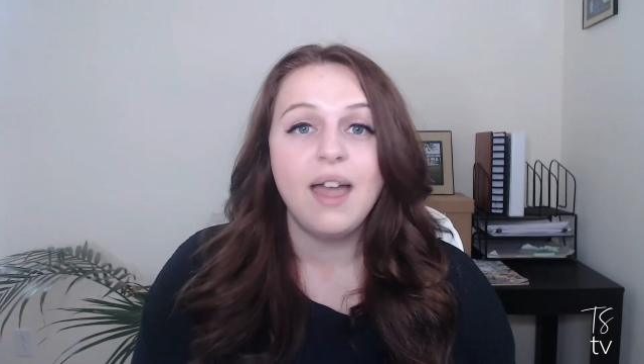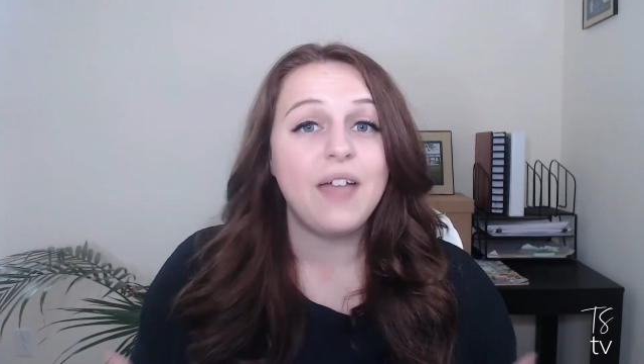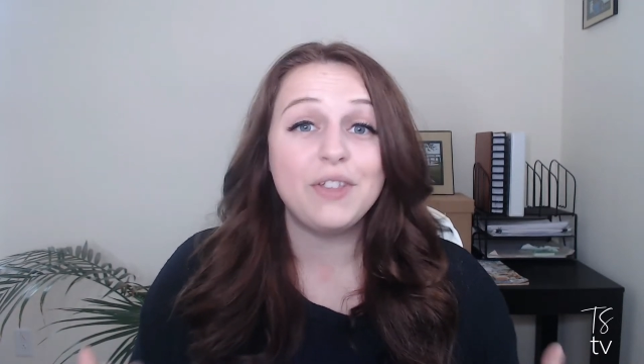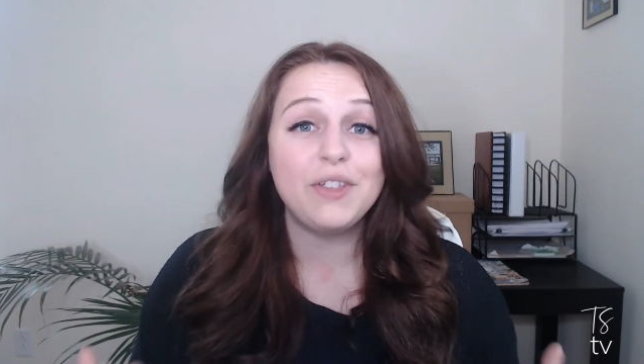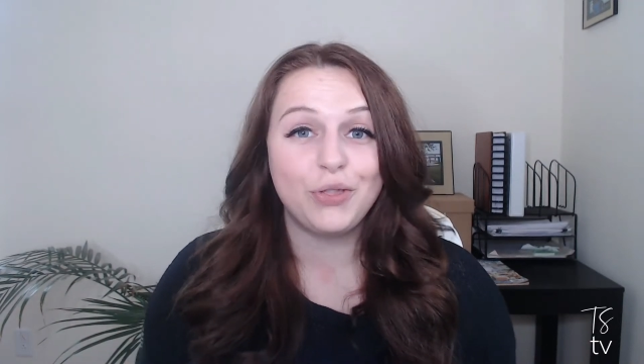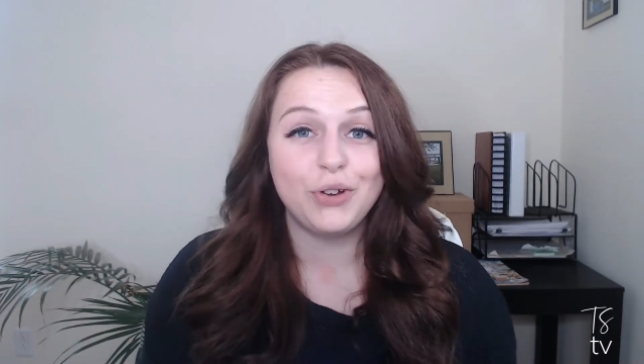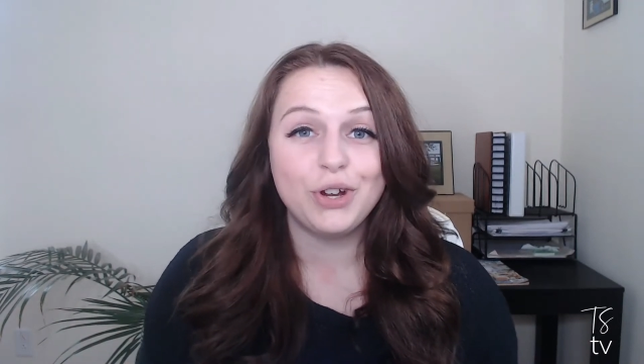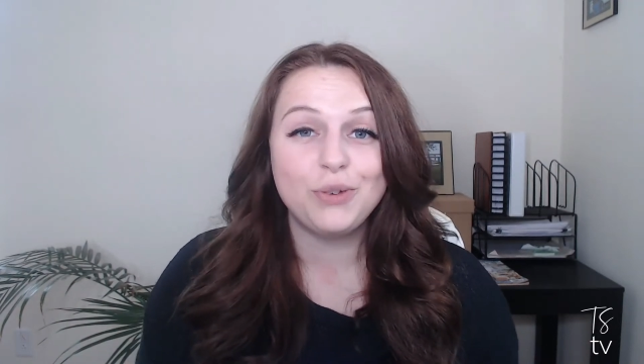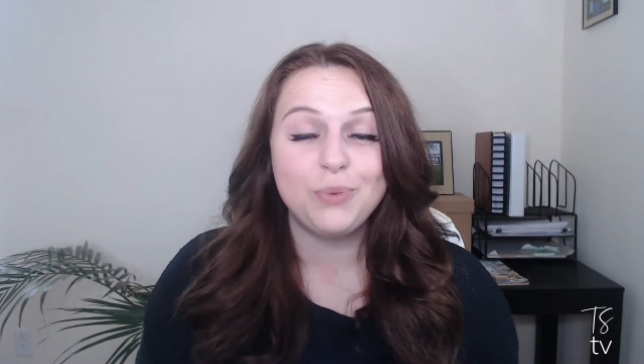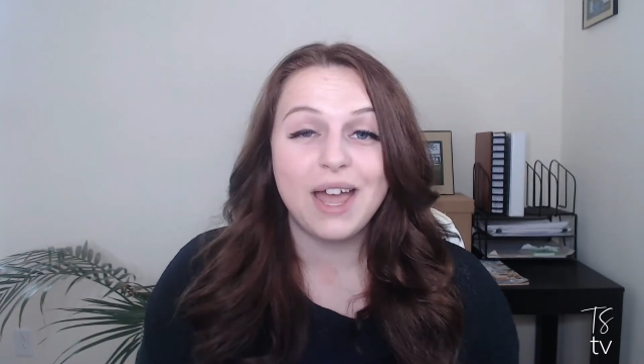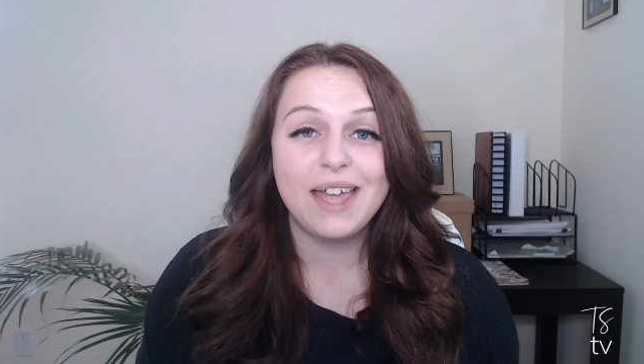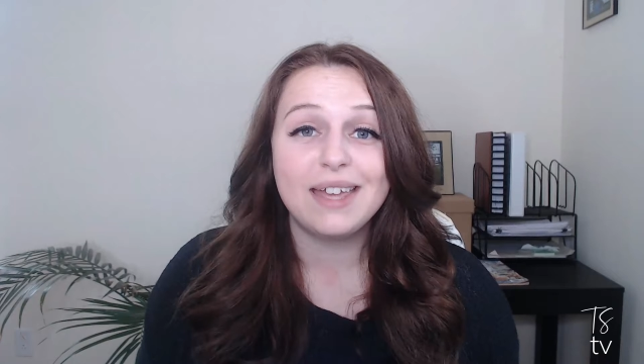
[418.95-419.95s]
And the third
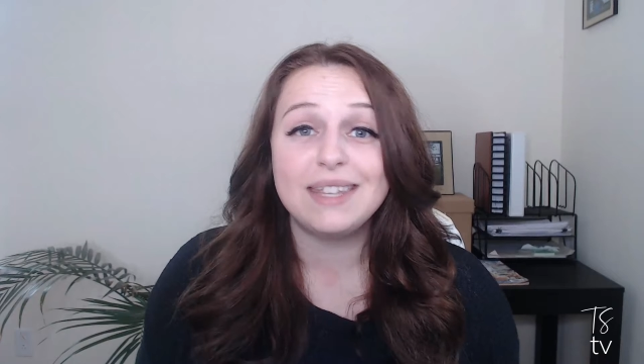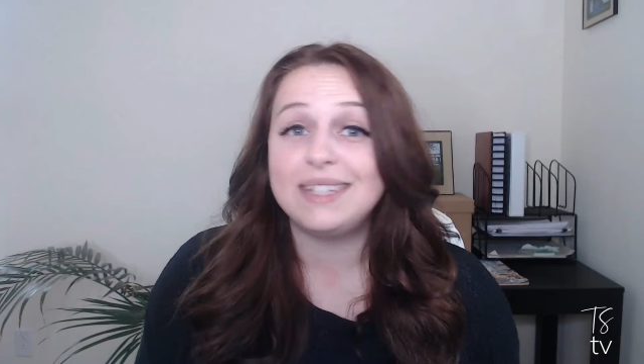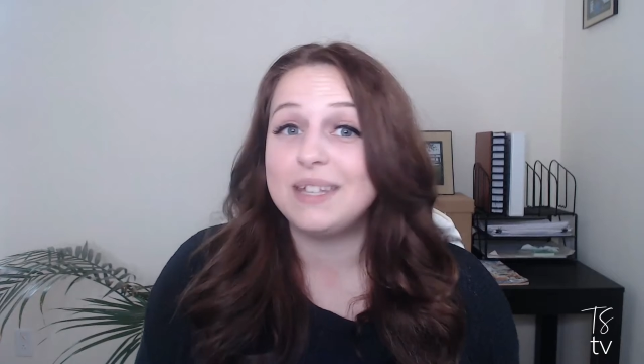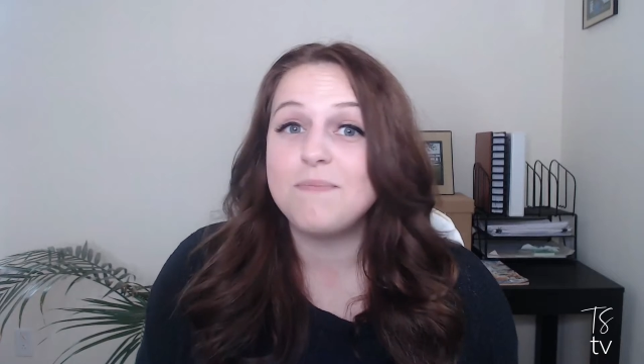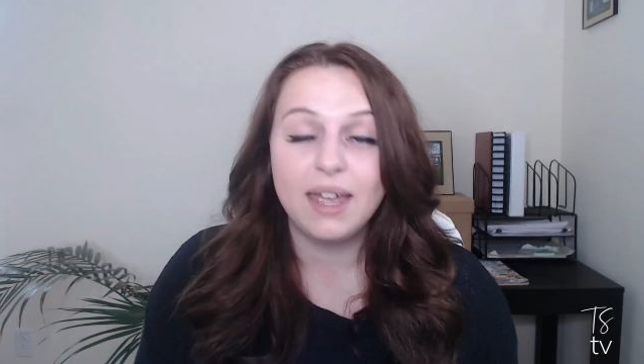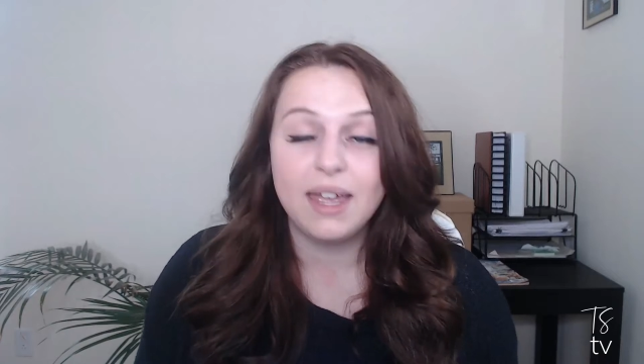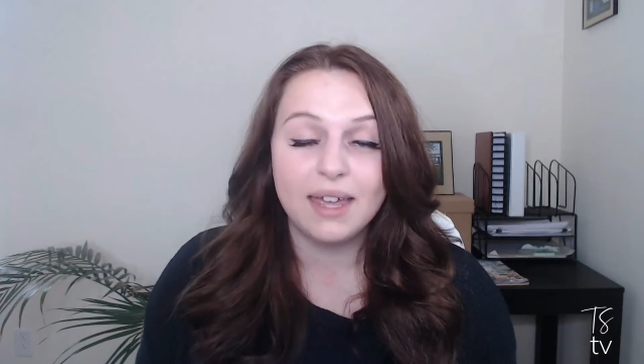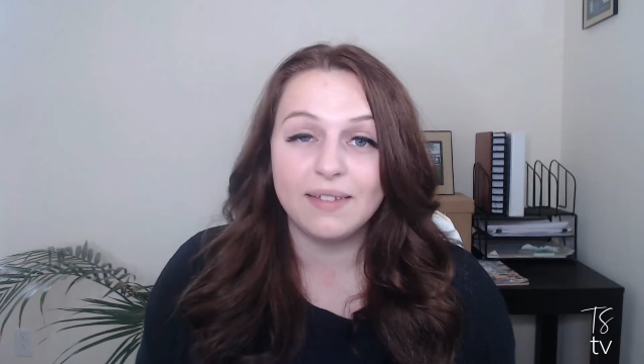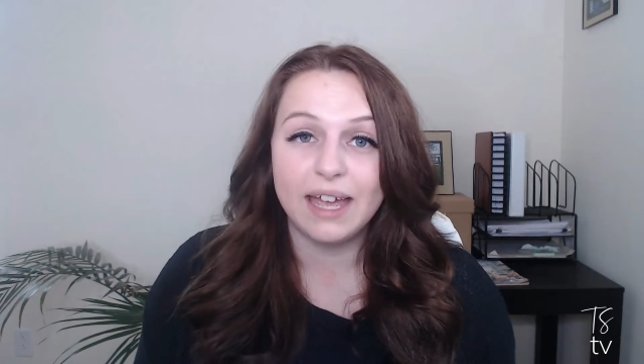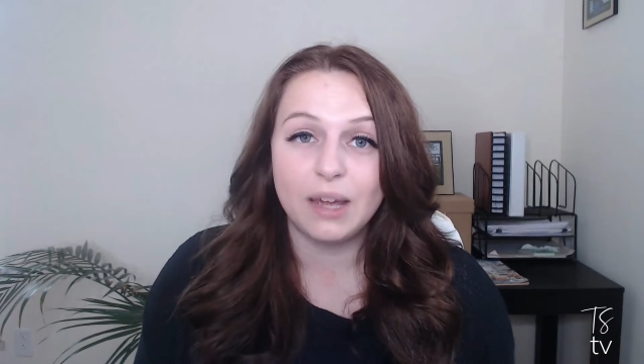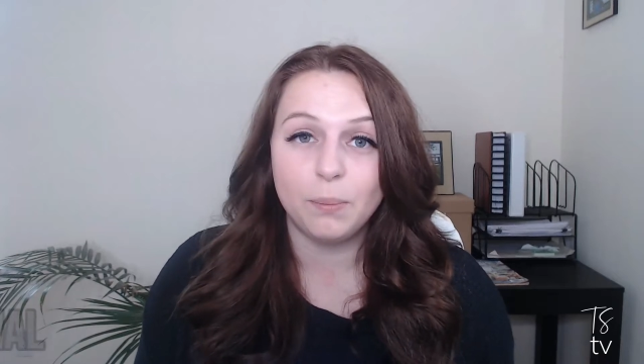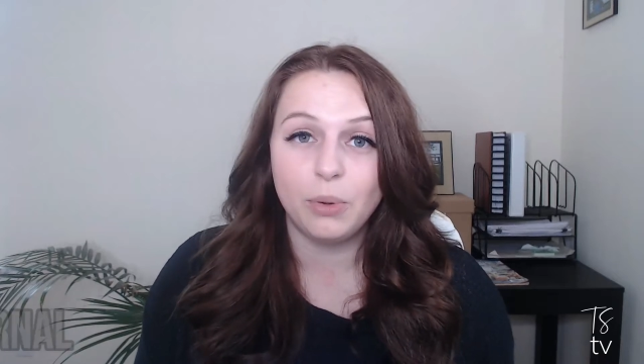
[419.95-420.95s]
way is to make it
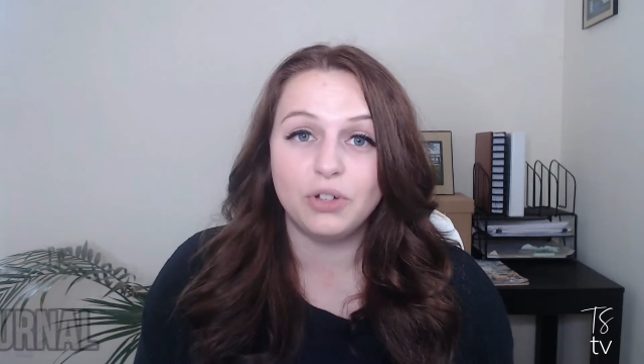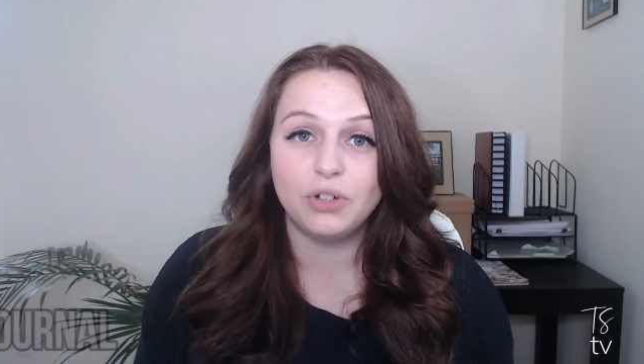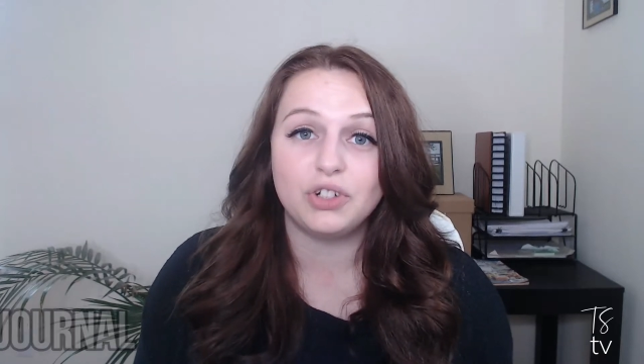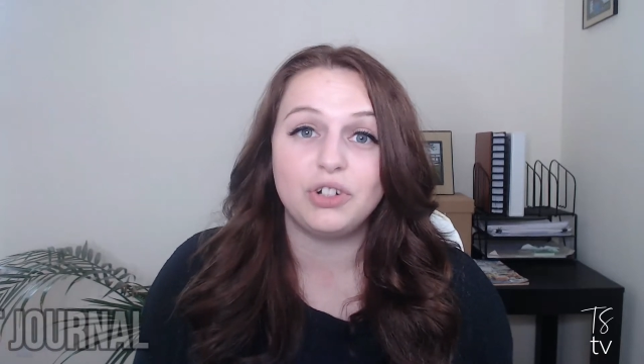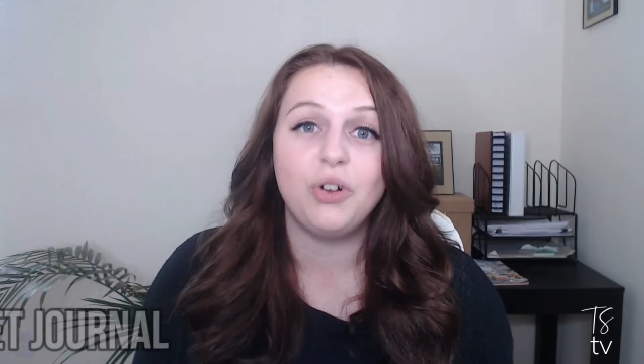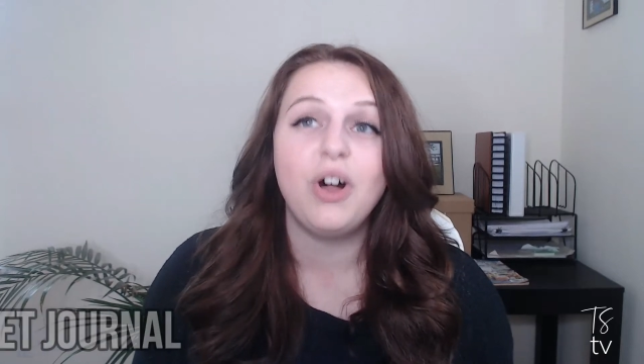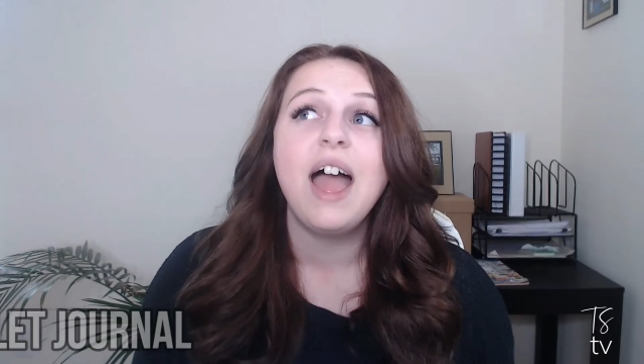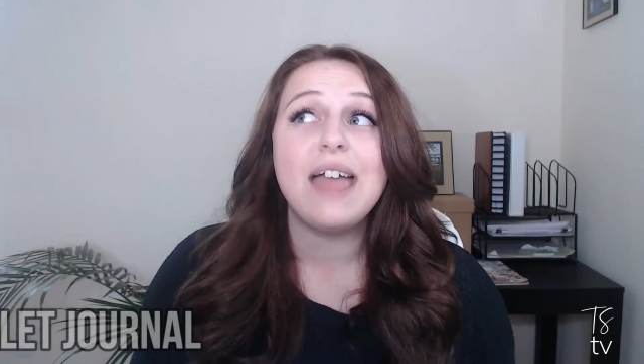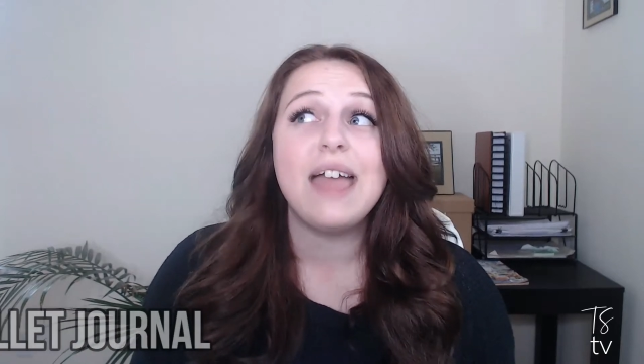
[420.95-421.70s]
like a bullet journal.